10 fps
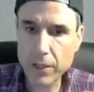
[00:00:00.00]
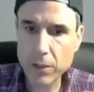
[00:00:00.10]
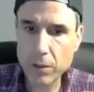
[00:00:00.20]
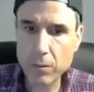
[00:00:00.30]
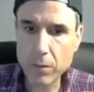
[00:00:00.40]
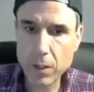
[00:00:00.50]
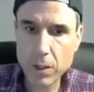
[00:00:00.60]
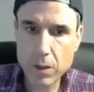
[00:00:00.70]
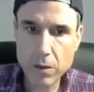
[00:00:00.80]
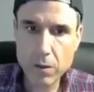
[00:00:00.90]
Make home.
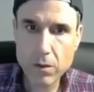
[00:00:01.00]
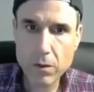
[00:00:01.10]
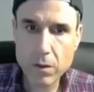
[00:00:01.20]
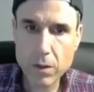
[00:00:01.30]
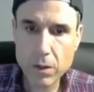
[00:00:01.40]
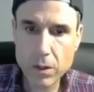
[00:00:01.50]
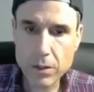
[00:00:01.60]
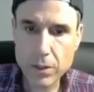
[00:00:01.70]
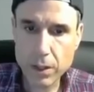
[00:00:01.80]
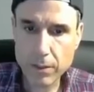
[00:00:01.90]

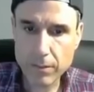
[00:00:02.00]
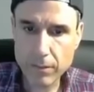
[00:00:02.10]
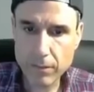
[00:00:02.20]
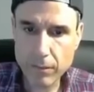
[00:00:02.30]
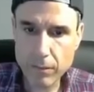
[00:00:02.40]
Let's see.